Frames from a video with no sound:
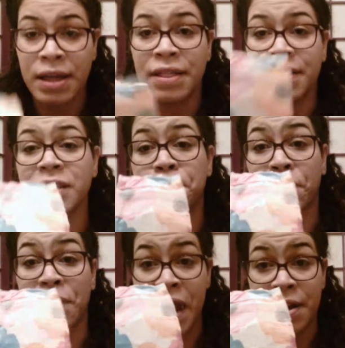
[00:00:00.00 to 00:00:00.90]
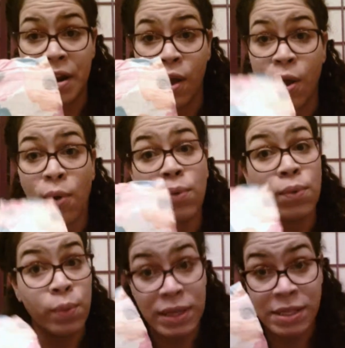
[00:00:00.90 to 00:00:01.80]
this brand
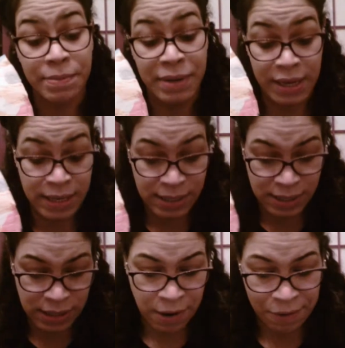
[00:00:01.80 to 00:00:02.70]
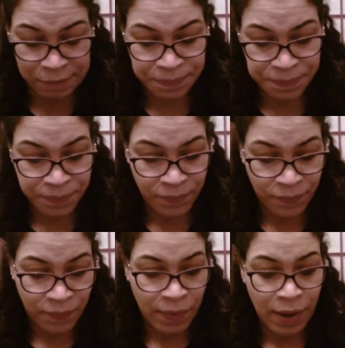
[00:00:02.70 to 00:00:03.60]
was the biggest,
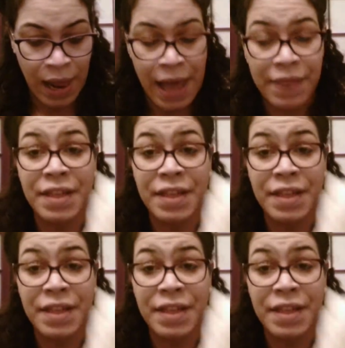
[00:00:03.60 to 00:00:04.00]
and then